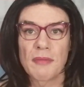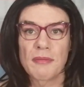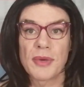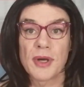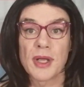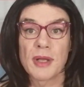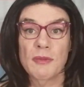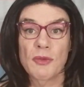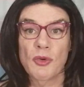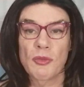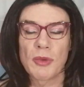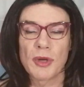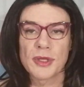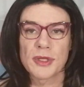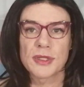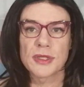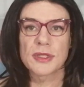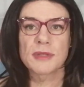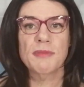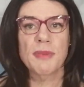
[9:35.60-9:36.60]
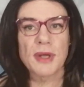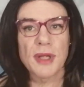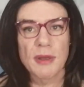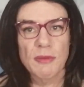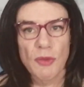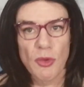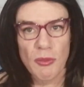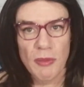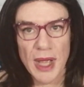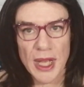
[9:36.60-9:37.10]
bring in more monsters, bring
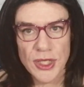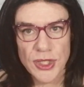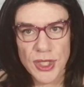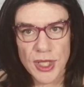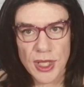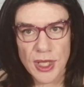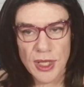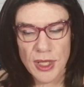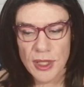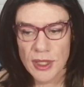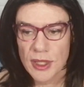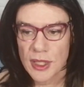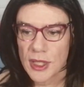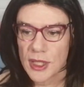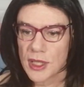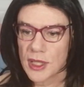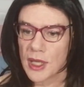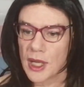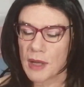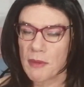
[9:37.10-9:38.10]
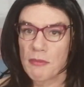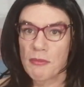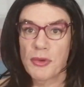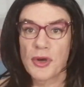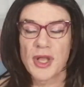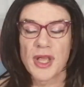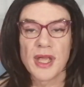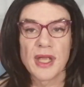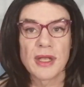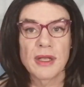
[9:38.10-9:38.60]
in more magic.
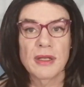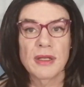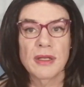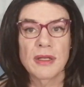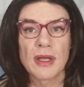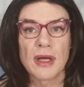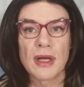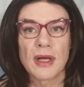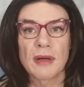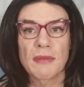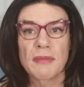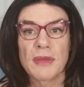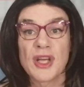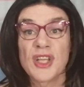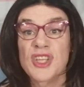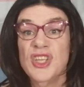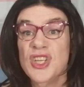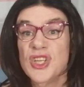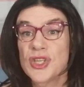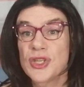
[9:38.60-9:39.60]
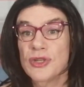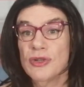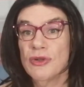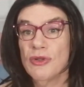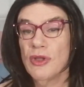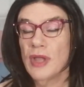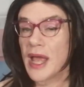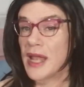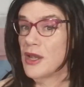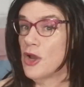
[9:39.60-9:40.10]
Bring in
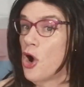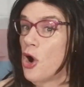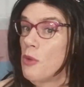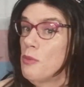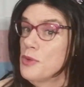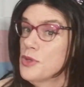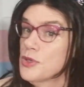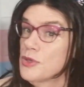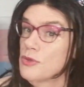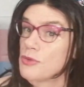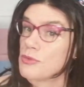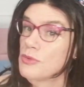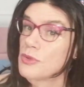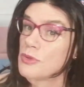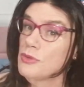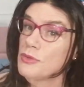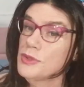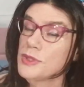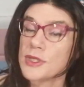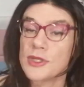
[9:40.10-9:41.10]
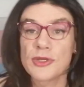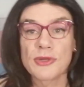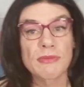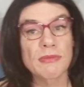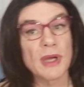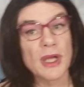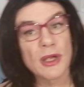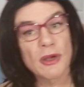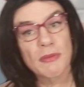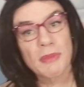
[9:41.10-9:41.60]
additional and optional rules that you
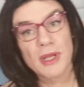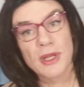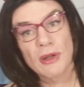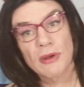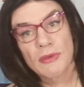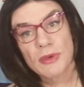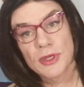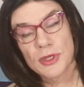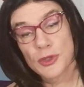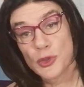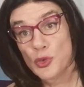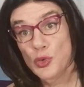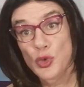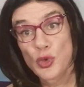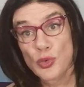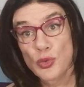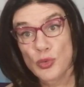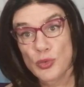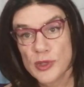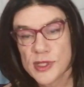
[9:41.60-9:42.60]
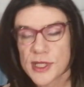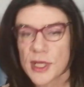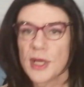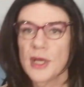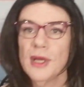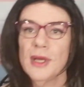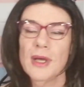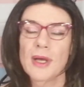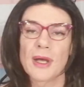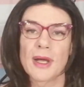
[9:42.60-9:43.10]
may or may not wish to use.
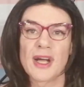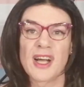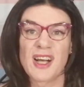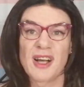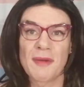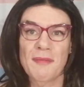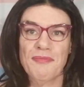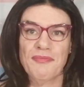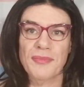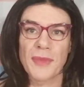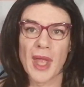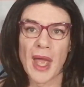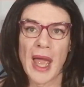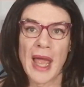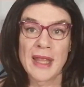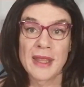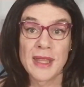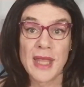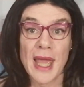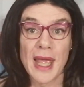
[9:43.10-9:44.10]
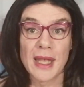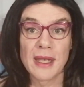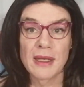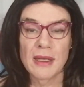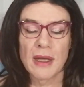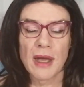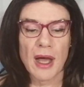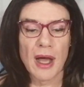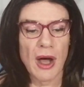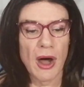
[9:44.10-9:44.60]
And
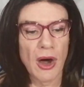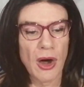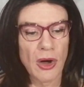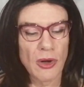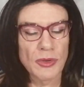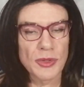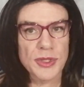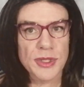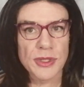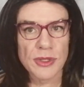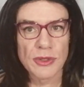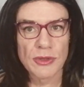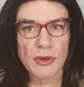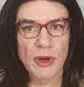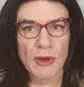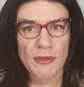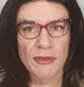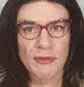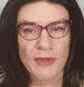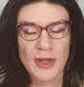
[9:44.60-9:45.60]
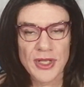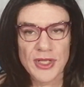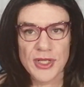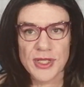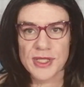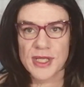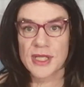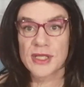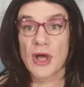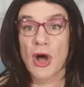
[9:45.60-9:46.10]
then a whole slew of
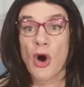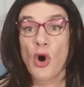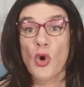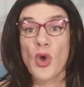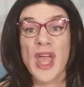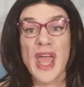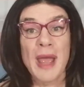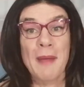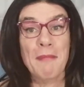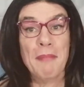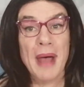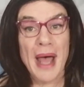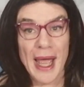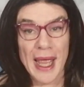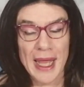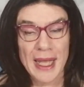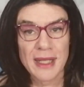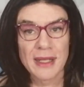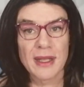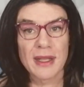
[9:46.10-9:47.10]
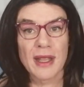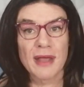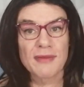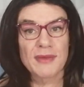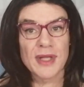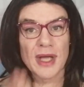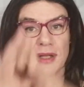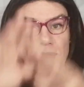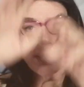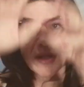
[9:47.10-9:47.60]
adventures. There's a whole campaign that
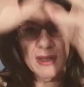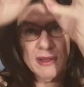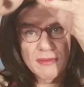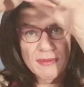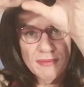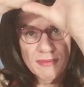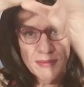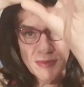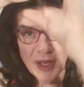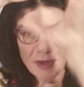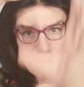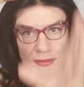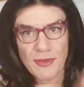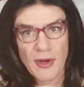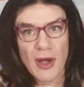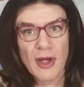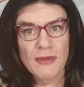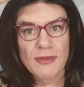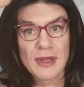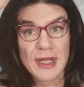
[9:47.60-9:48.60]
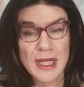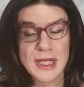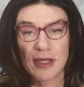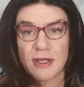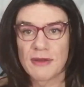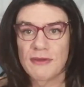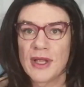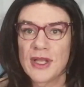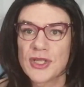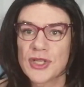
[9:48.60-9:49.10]
they've done, like about 5
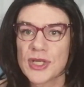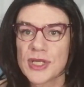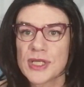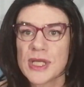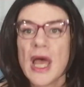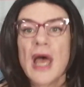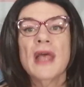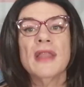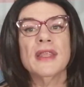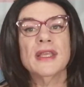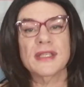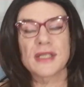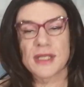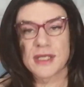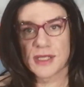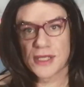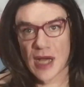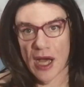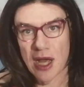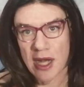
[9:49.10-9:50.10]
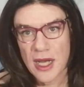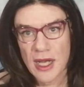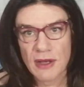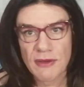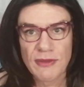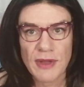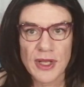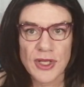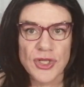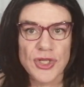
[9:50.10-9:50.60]
linked adventures. There's a starting
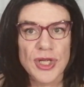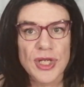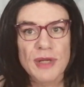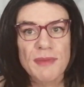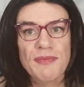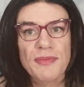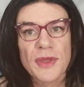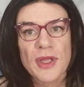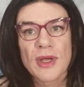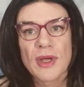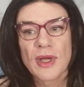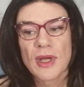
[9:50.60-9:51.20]
adventure.